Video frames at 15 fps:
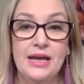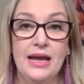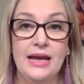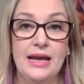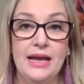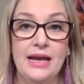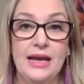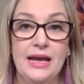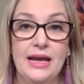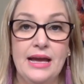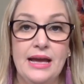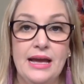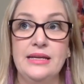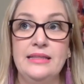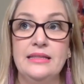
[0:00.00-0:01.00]
And so
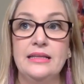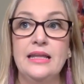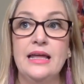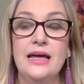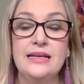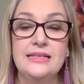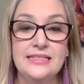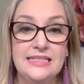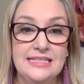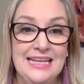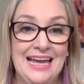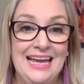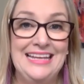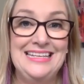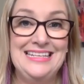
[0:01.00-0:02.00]
in the last
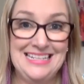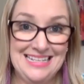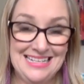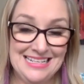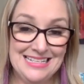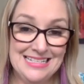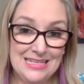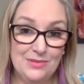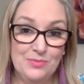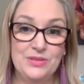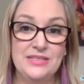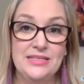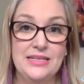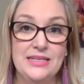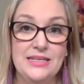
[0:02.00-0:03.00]
10 years in
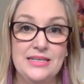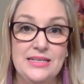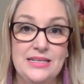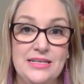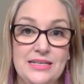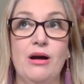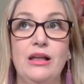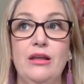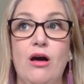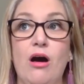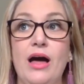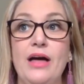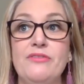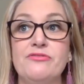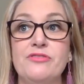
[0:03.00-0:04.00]
particular of my
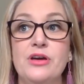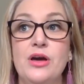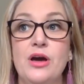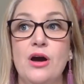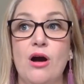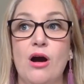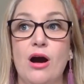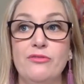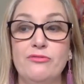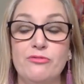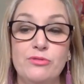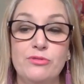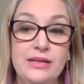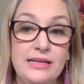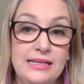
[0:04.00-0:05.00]
life, I've
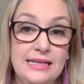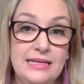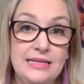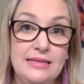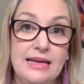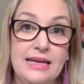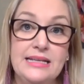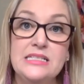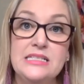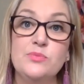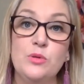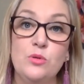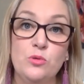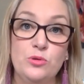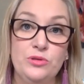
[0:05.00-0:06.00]
really
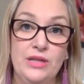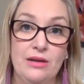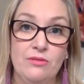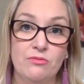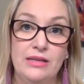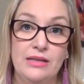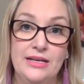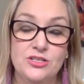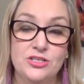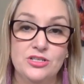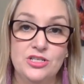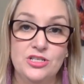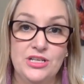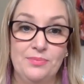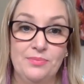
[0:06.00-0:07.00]
explored that
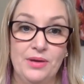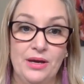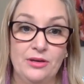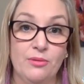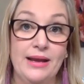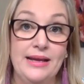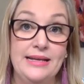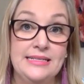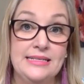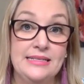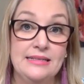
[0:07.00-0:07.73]
relationship a great